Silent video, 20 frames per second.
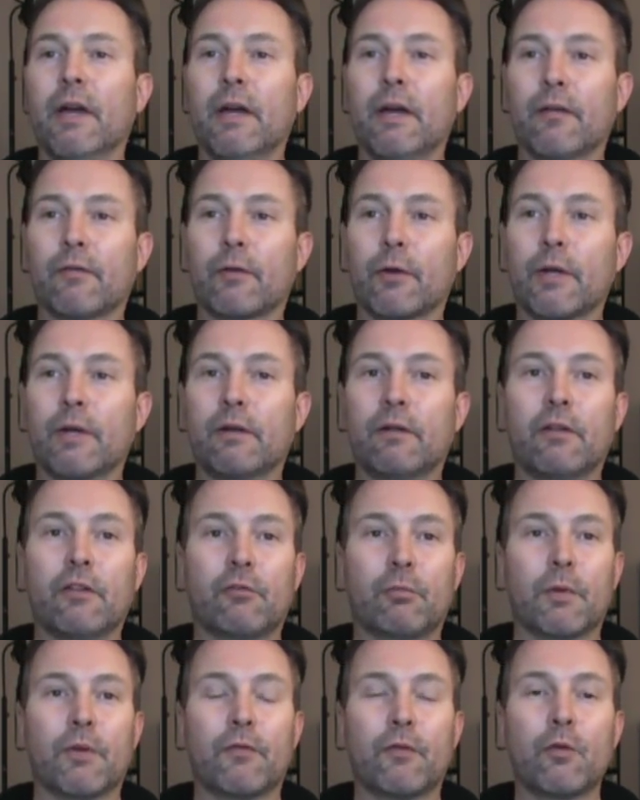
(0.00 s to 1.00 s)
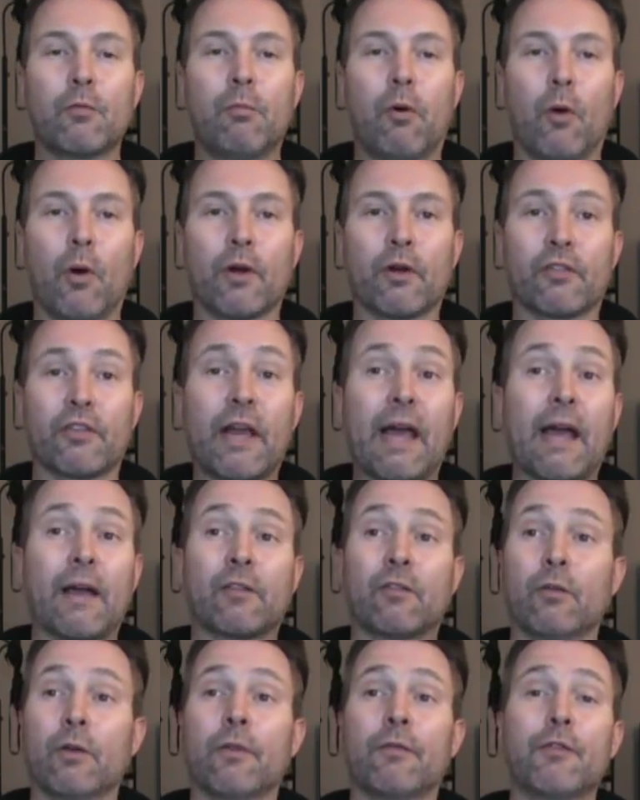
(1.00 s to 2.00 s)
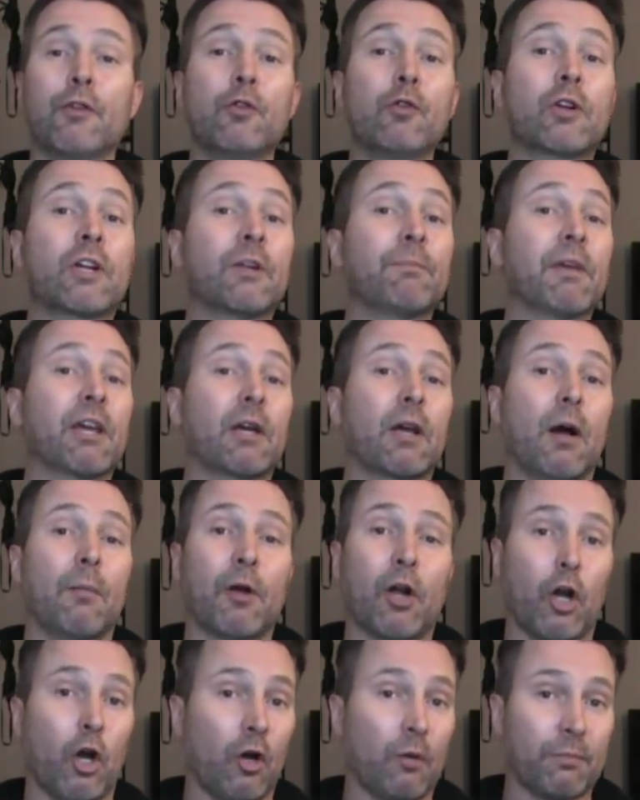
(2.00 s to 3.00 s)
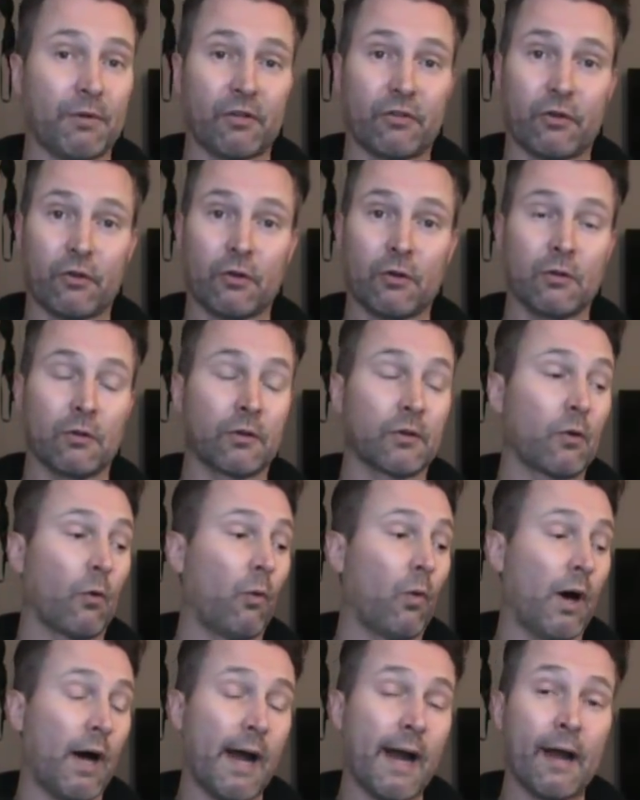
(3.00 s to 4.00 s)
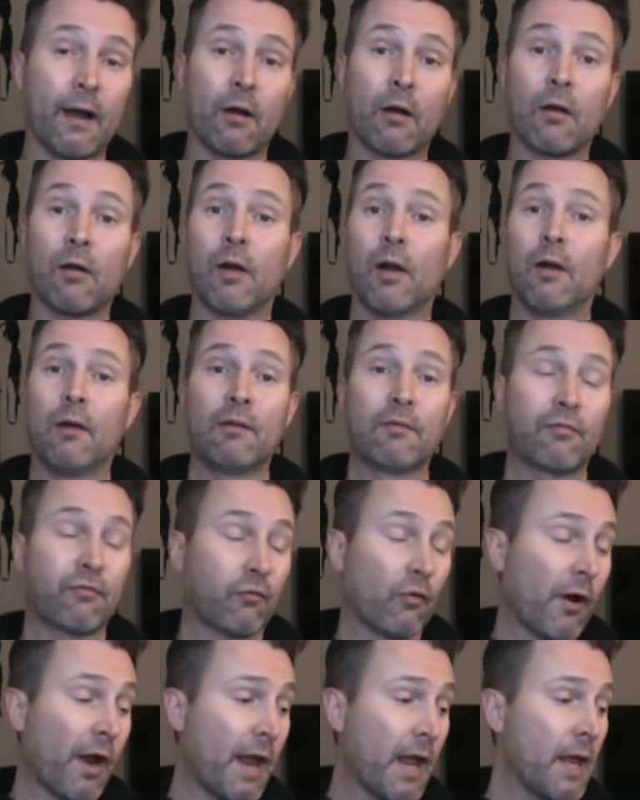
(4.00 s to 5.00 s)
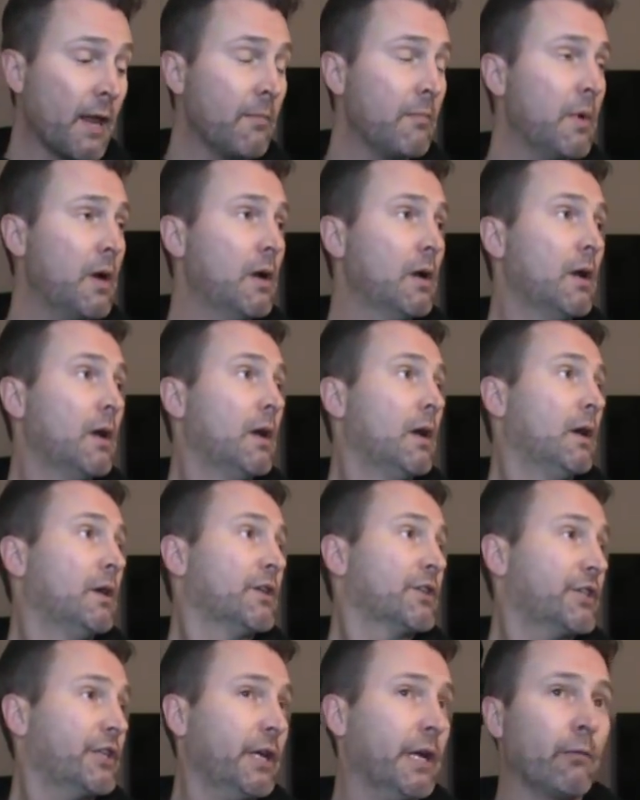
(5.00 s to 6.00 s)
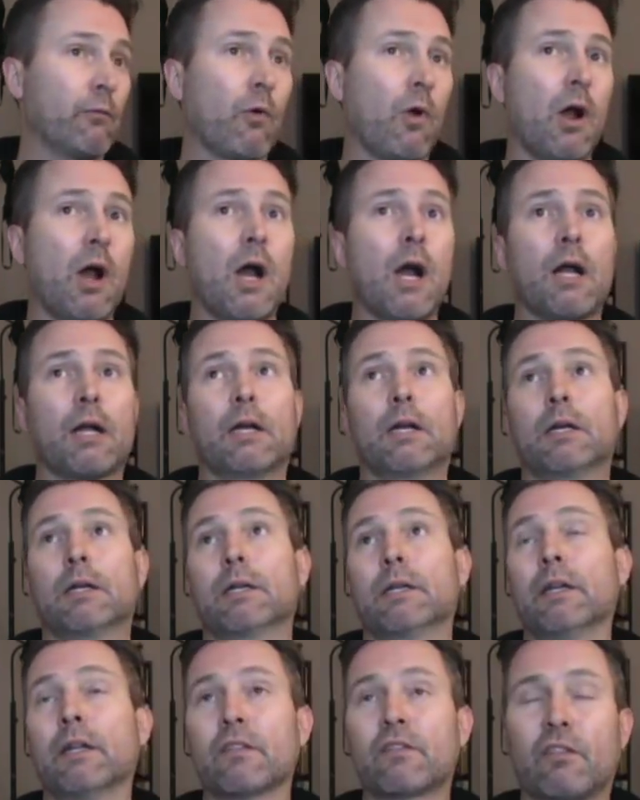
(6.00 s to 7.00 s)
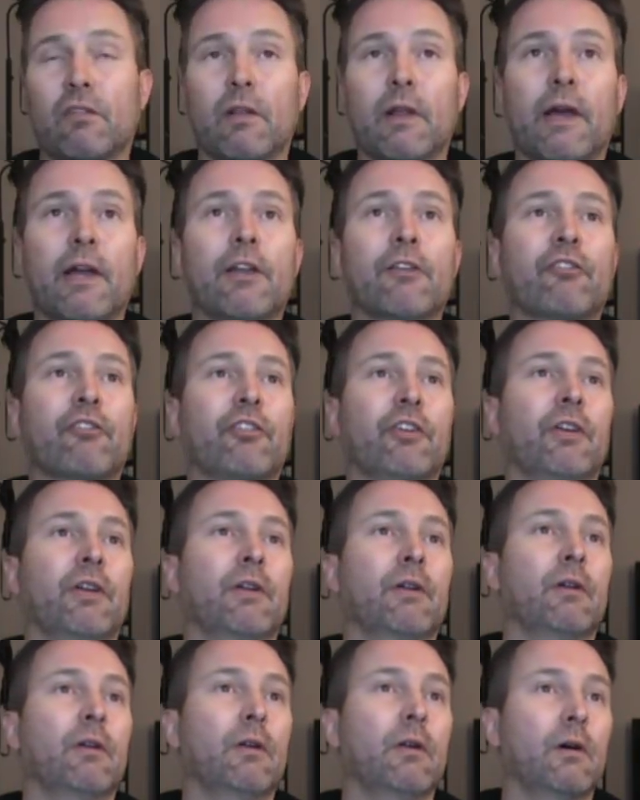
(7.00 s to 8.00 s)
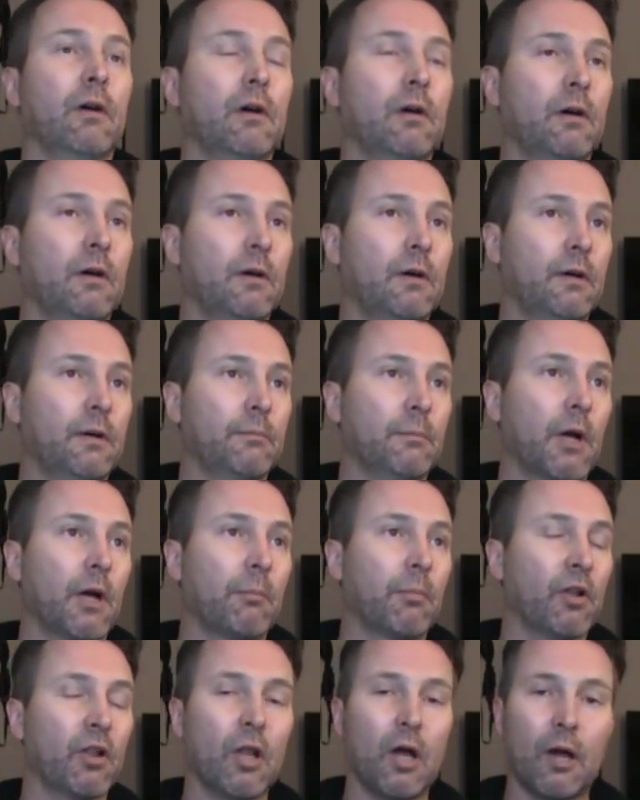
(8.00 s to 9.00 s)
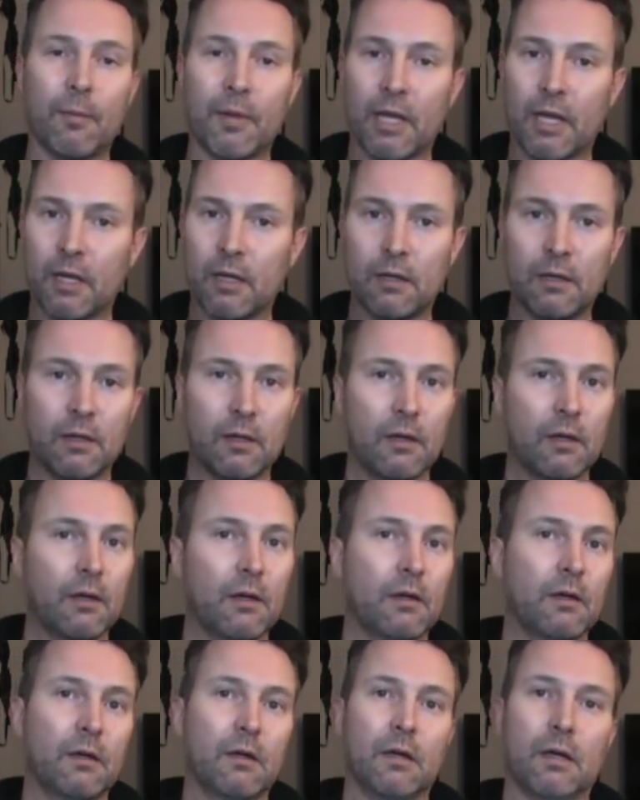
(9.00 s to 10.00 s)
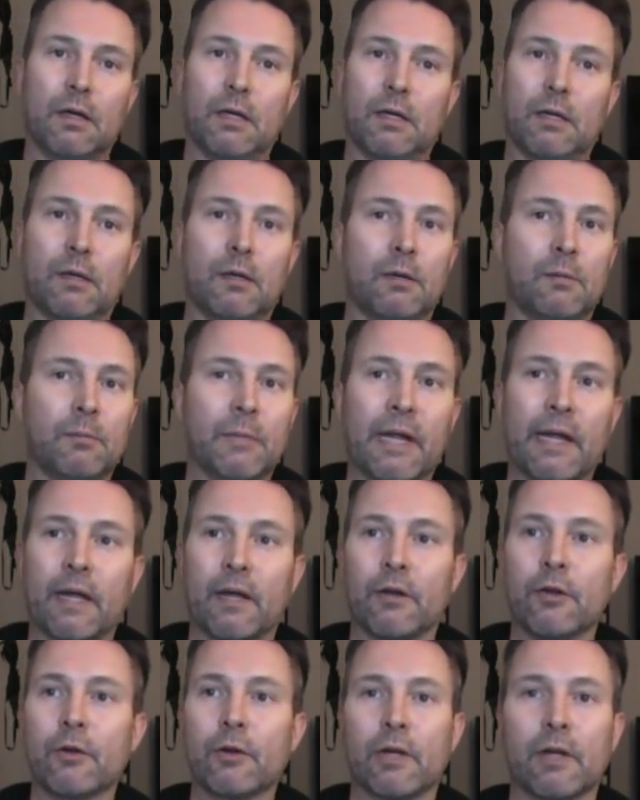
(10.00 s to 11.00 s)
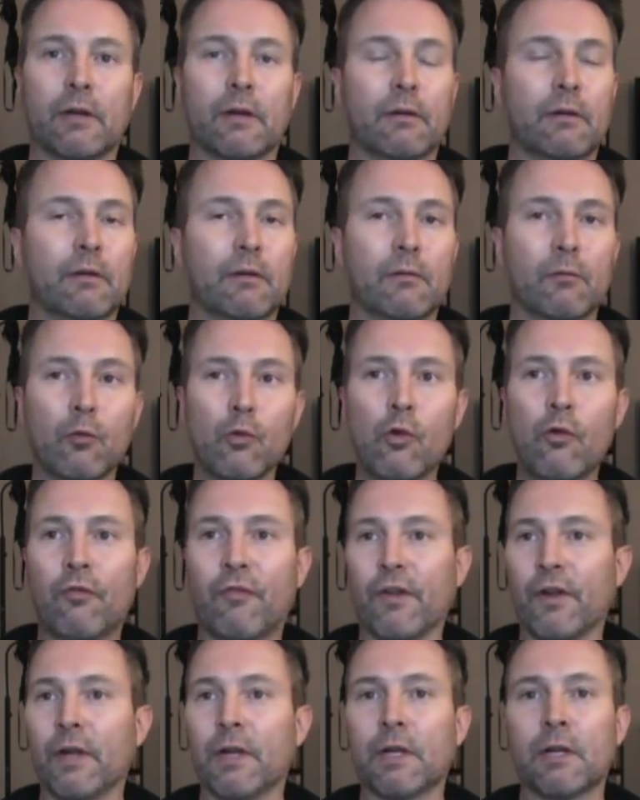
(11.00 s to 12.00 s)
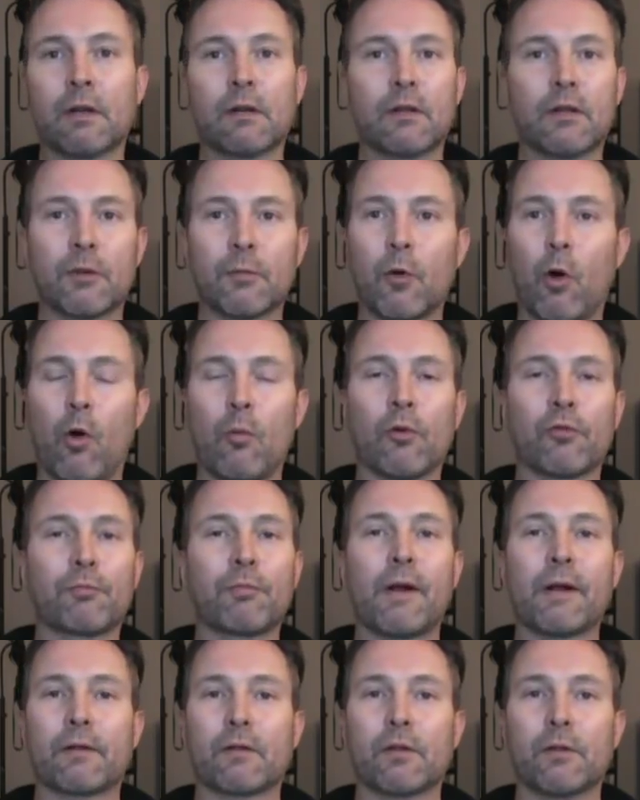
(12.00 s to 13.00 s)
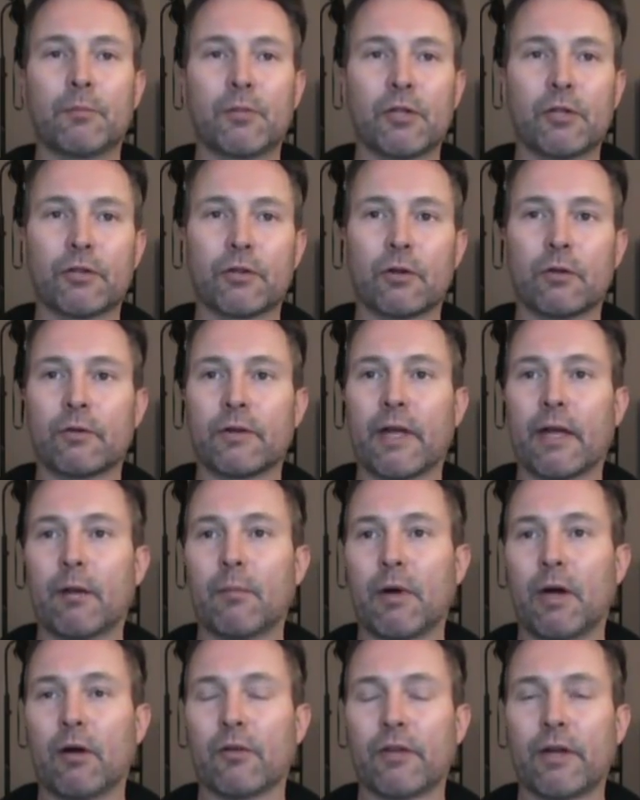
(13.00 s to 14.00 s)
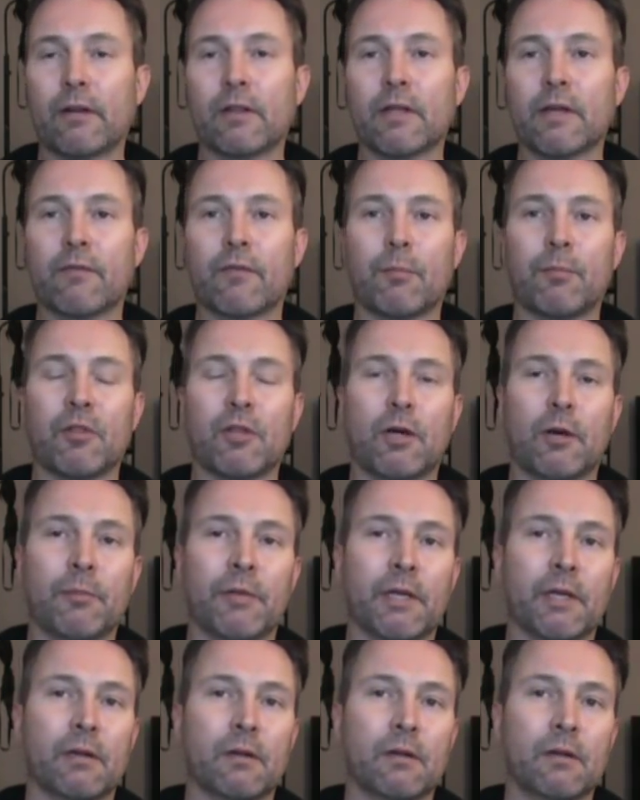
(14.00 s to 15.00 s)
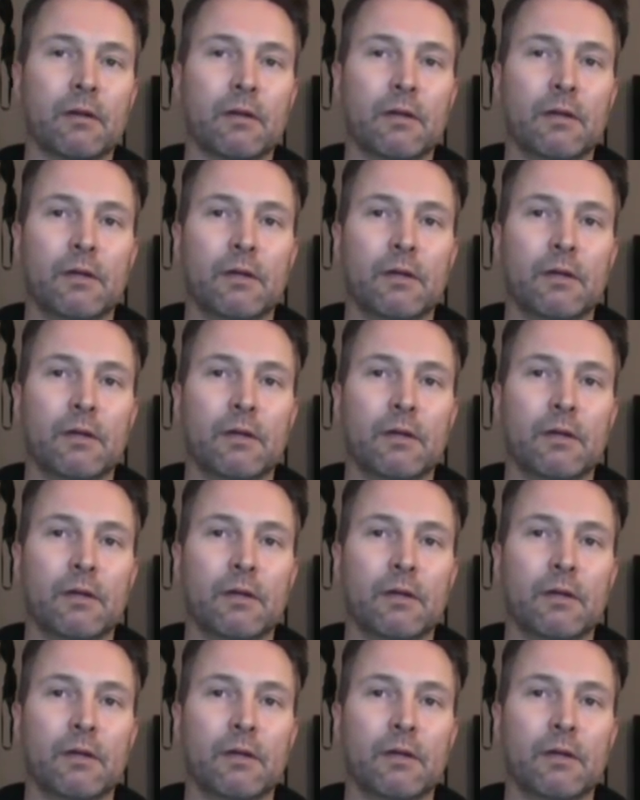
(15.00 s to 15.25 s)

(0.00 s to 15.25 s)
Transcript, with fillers: have agreed to teach me a few pointers. Yeah, dude, if you could become a carpenter and learn to wire, frame, sheetrock, insulation, uh, plumbing. Uh, man, you can roofing. You can almost practically build your own damn house. I leave the plumbing